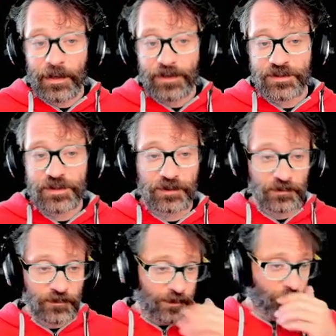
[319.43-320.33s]

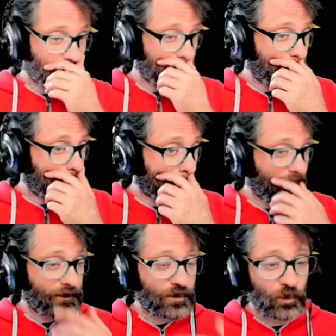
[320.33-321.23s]
shields that will
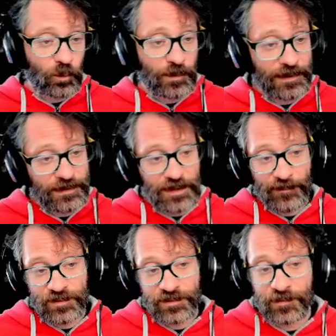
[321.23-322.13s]
absorb any
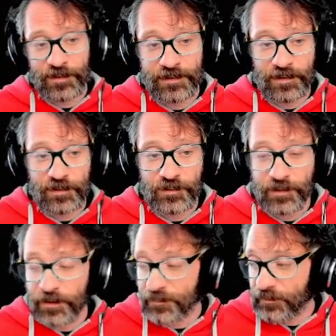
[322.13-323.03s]
damage that's been done to
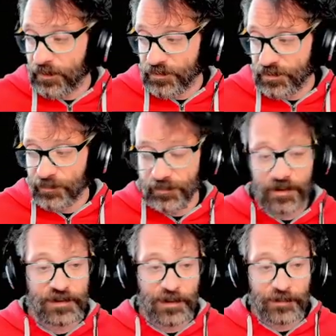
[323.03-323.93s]
our starship, or
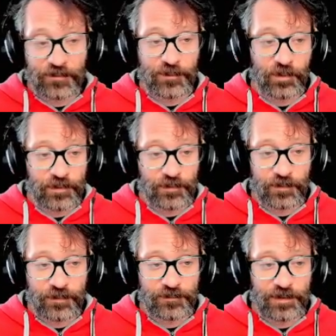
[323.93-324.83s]
a number of points
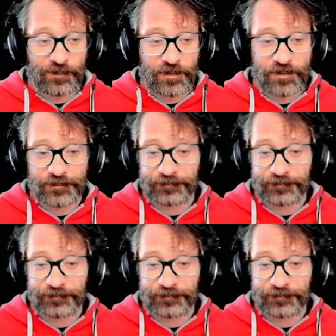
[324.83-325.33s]
worth of damage.